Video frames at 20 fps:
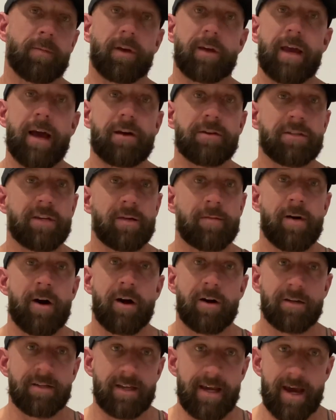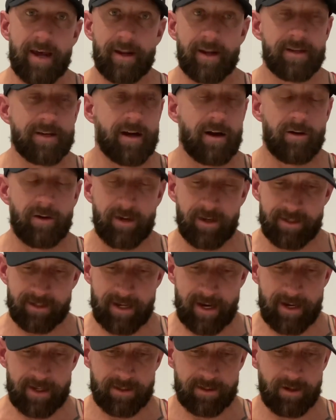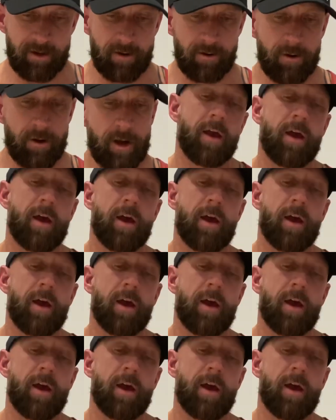Calcium heart scan, that's all it is, guys. So